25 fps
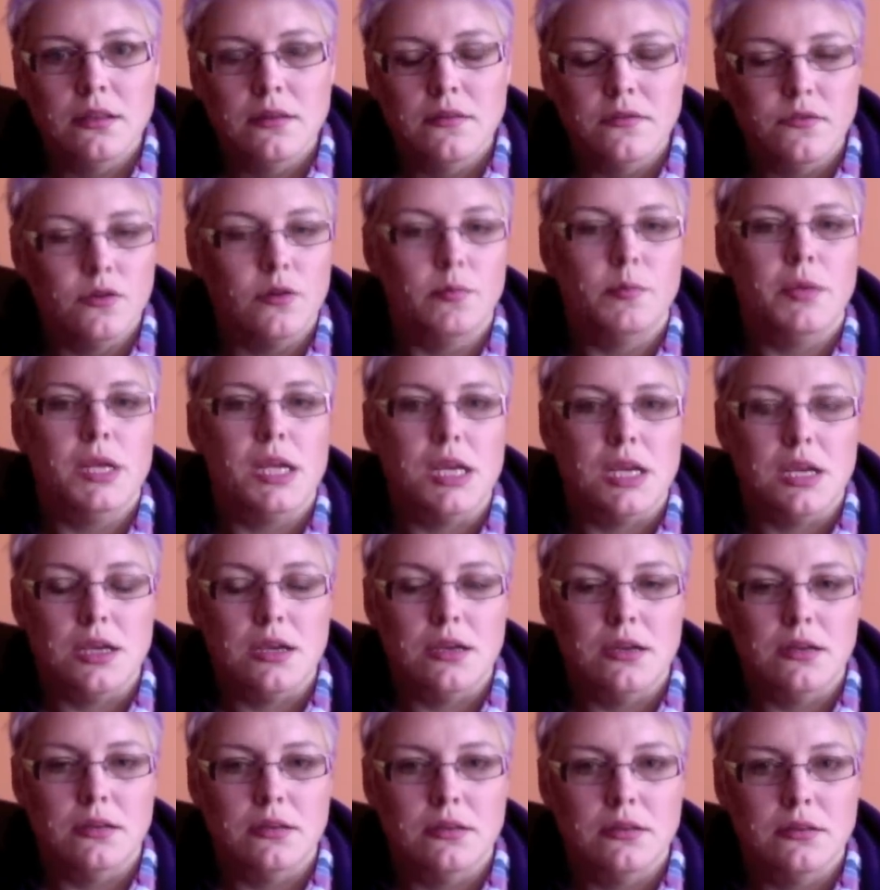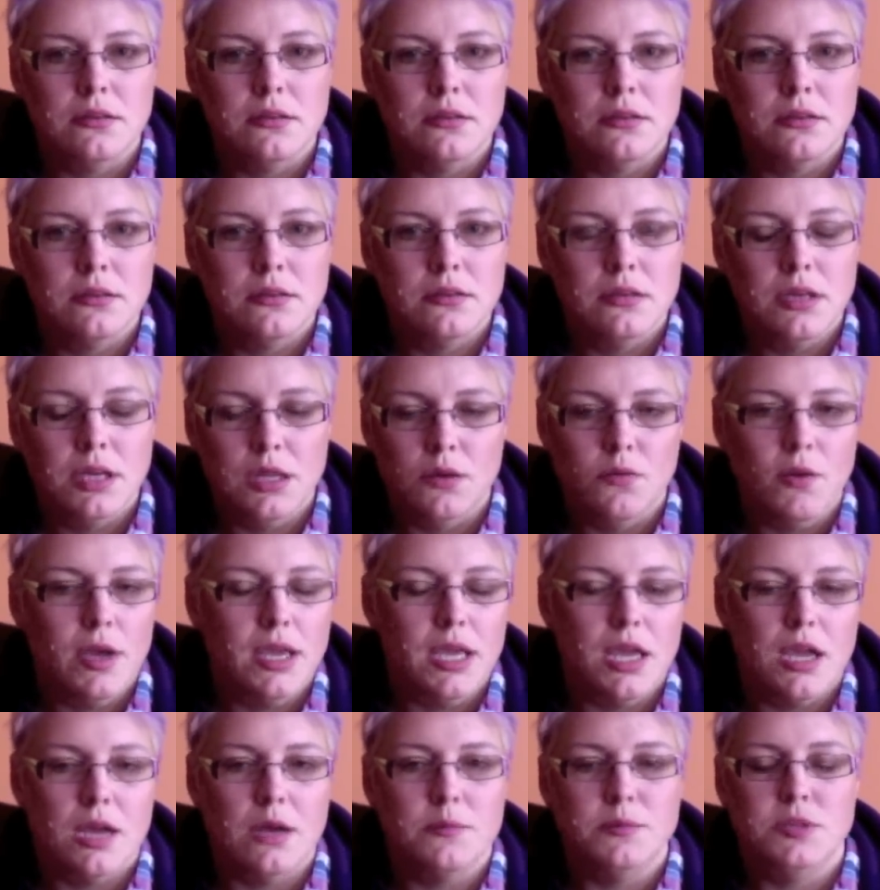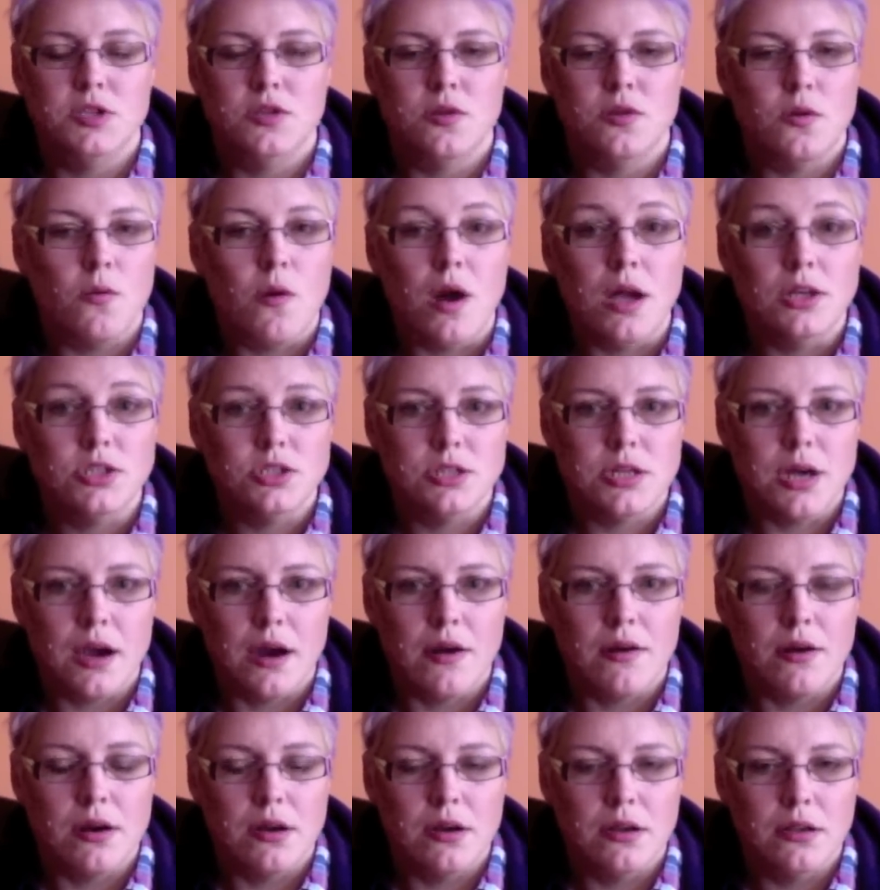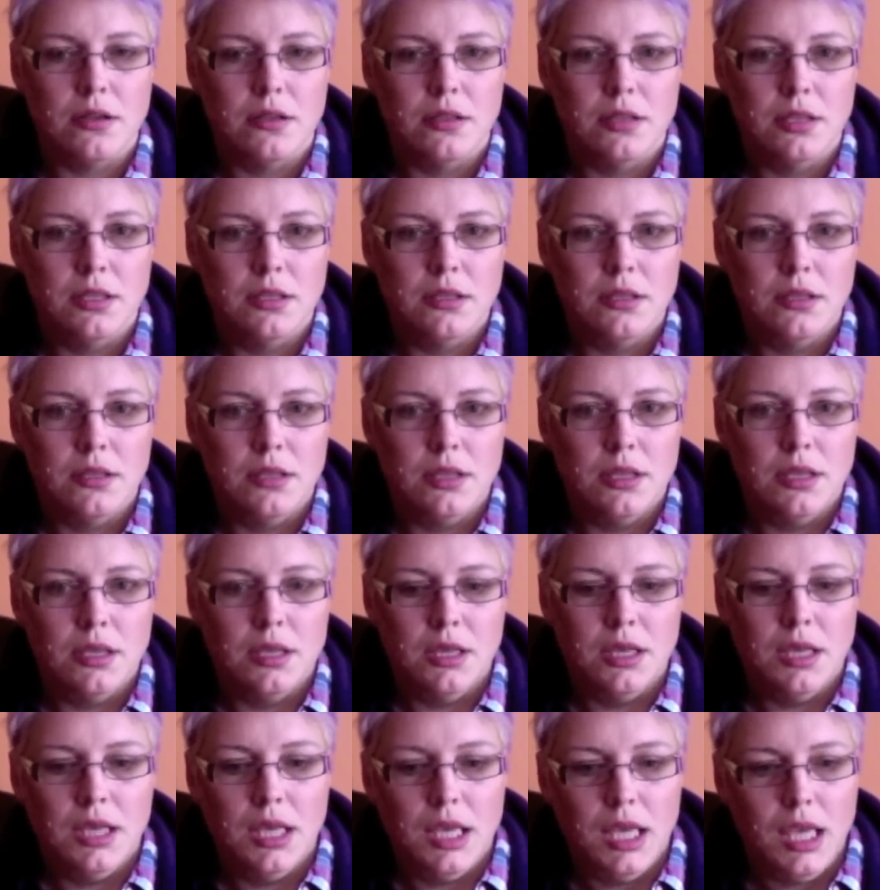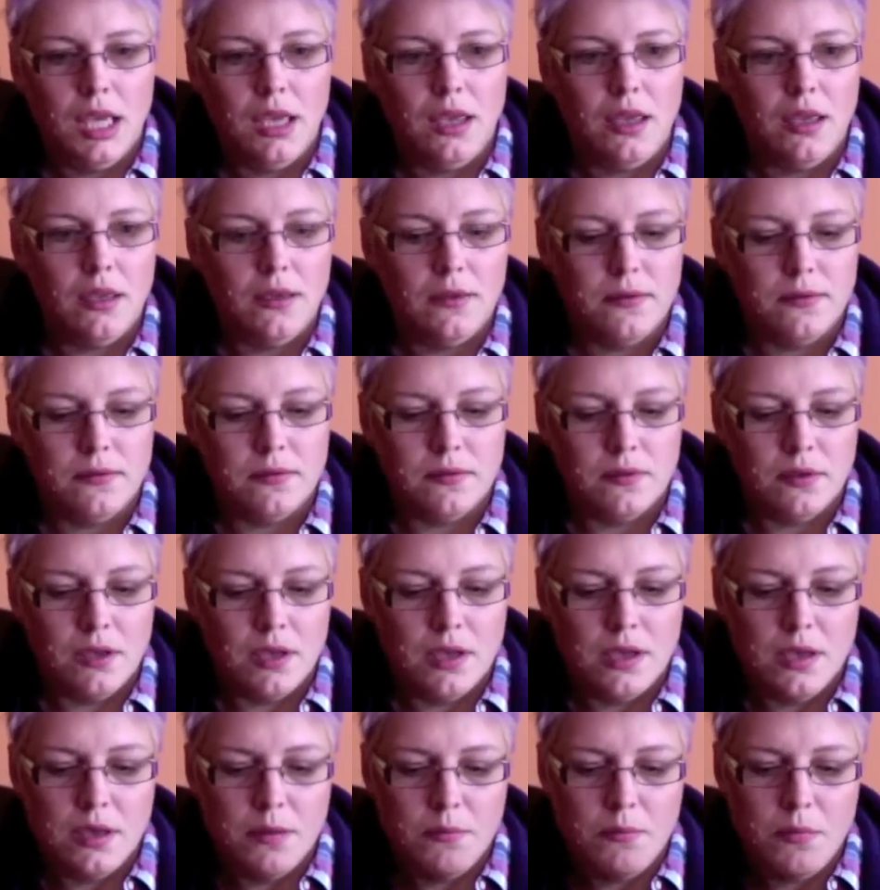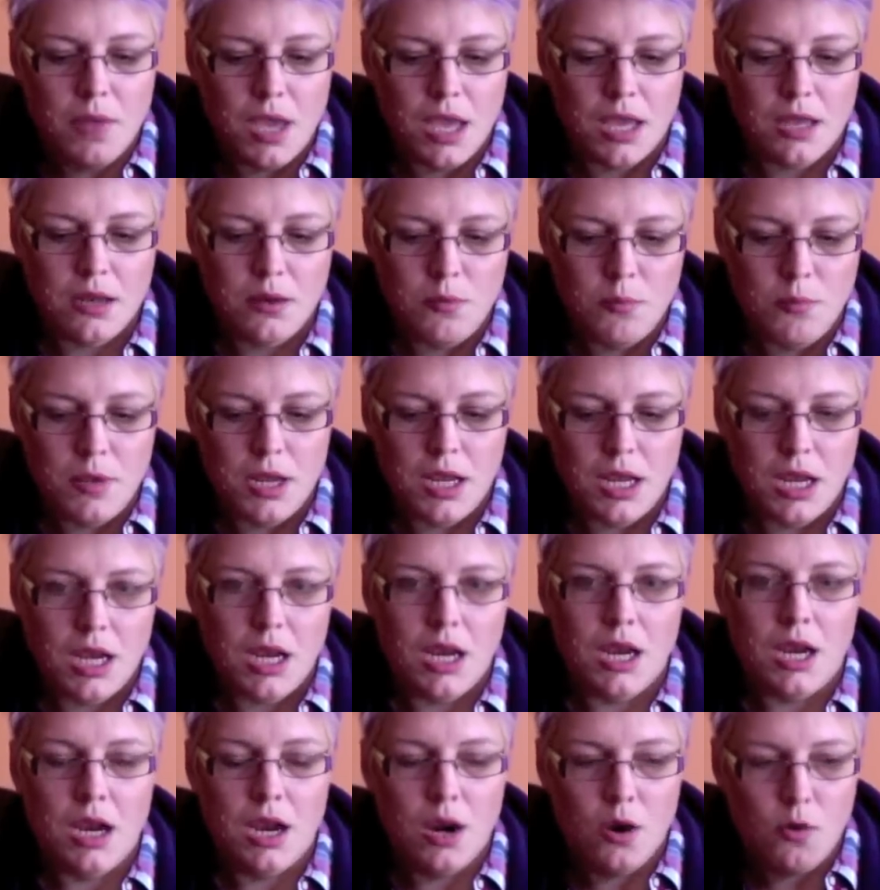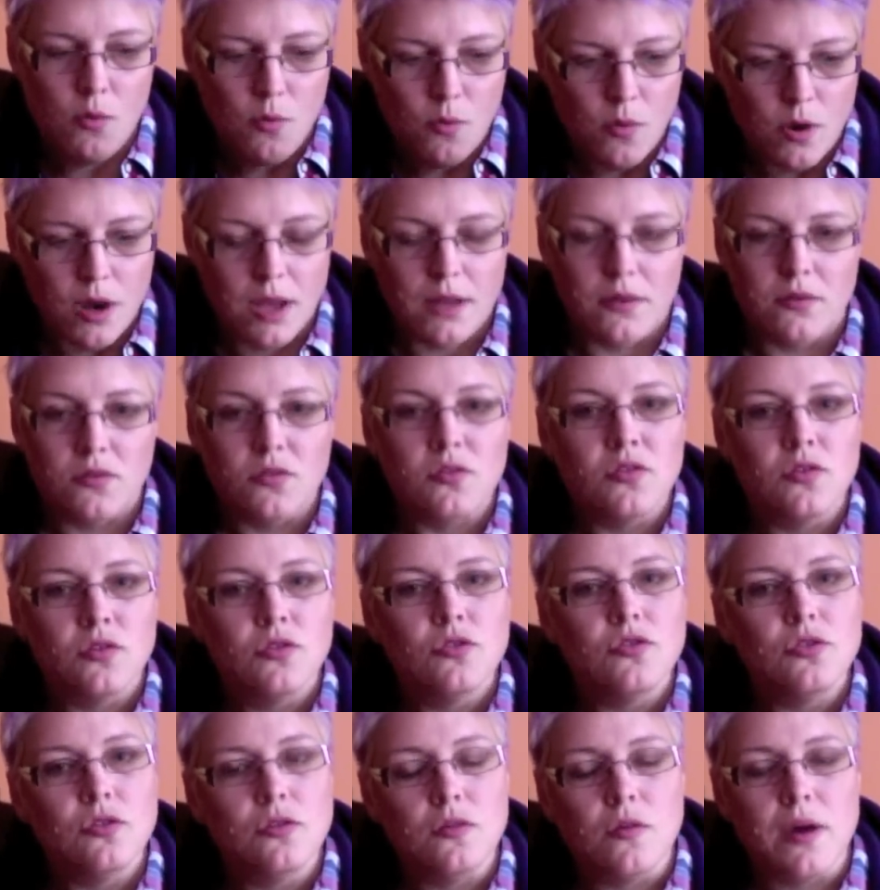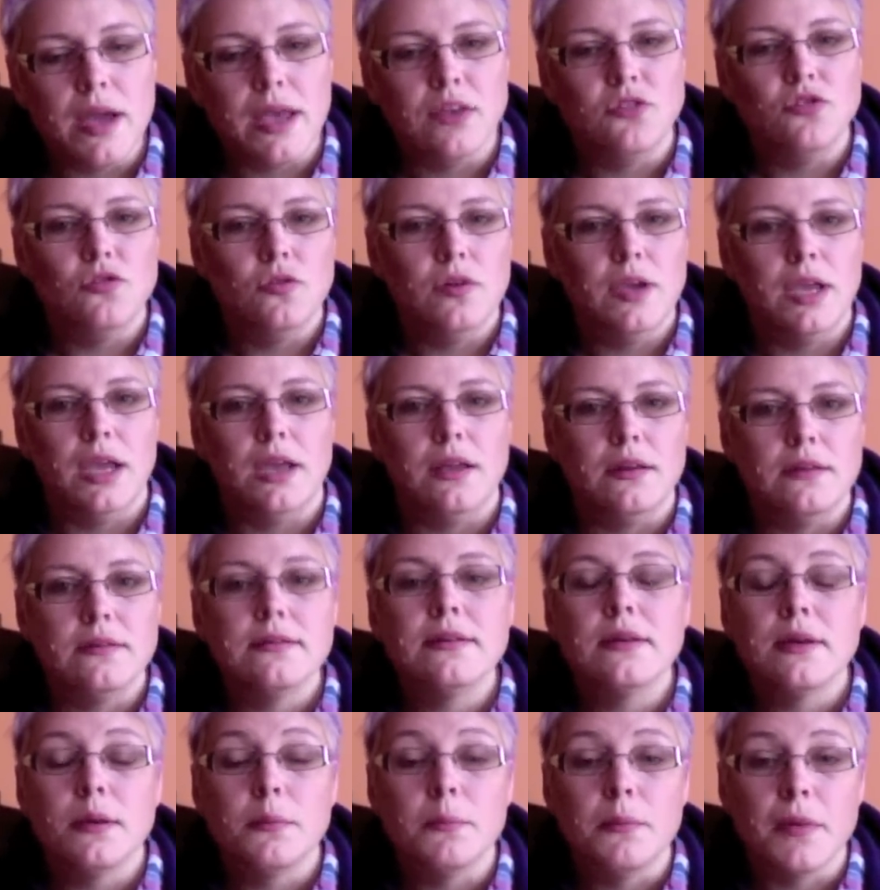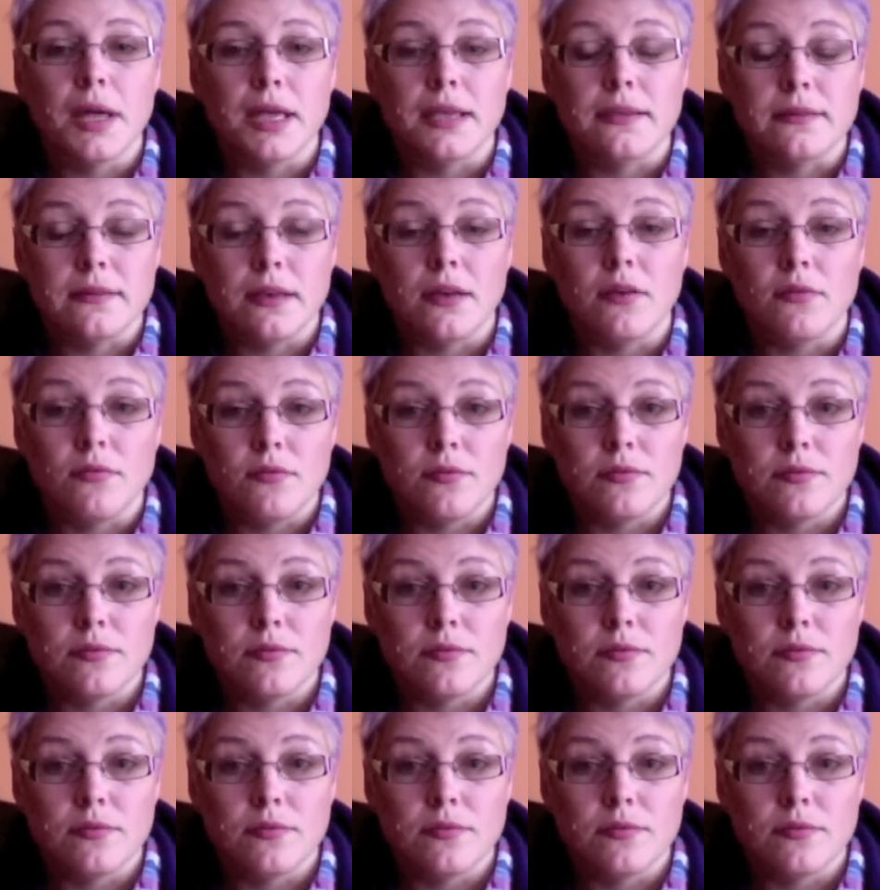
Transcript: for me in waking up to the Watchtower is made me want to educate myself.